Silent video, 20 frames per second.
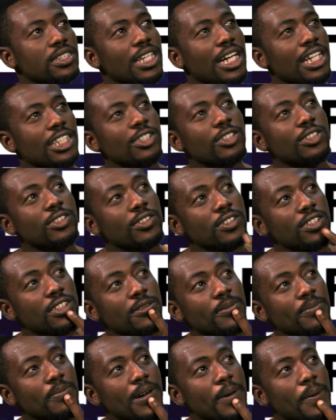I just told
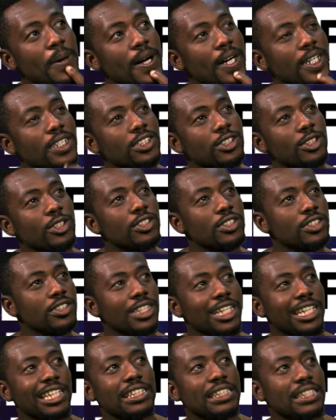him, Papa, just
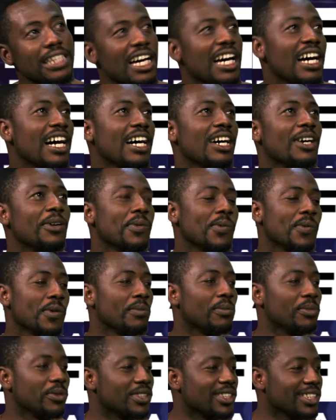enter one
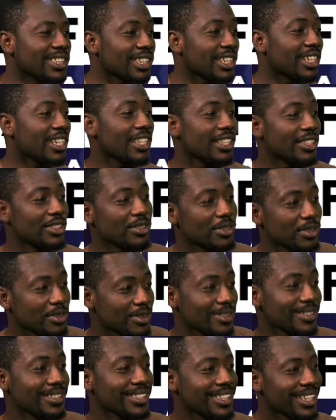boutique, get the
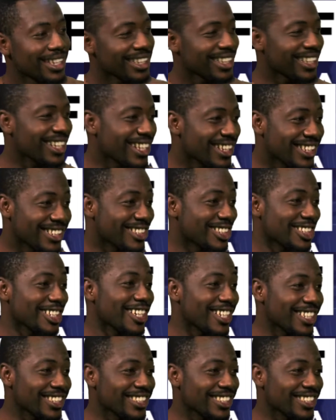suit, get the shirt.